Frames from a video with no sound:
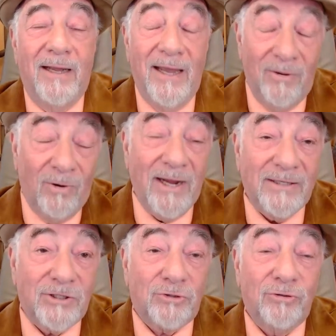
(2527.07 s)
in a way,
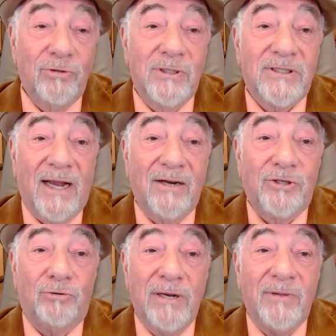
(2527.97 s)
it's true. It's like a
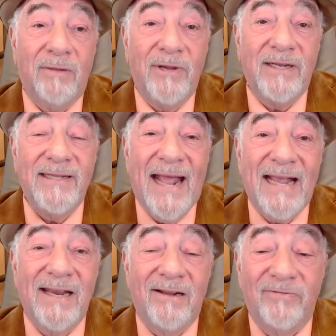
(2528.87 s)
dream could be a
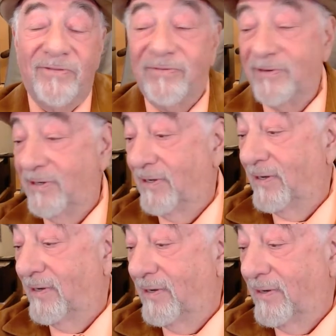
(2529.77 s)
negative,
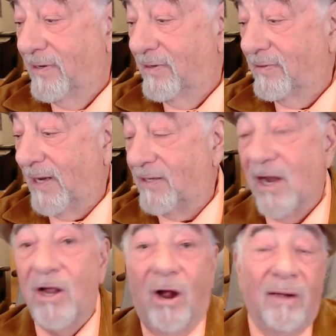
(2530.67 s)
like a
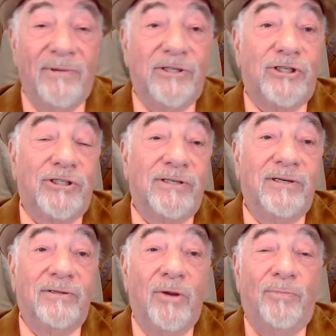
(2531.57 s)
garbage.
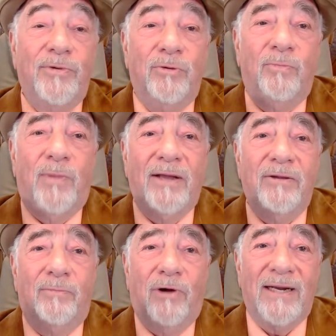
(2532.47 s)
Your, your,
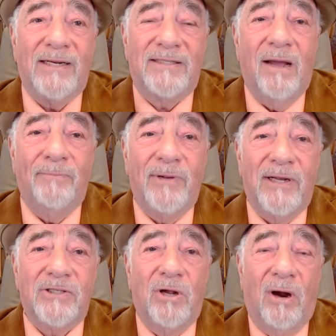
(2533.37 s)
your brain is dumping
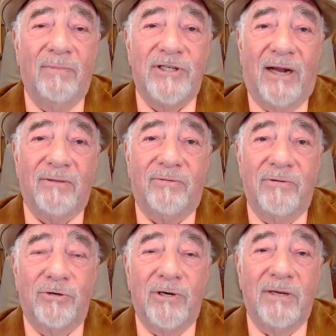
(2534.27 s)
its garbage out
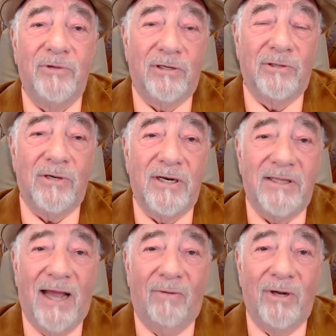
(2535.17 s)
through a dream. You could look at it
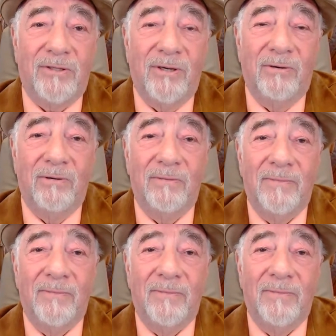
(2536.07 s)
that way too.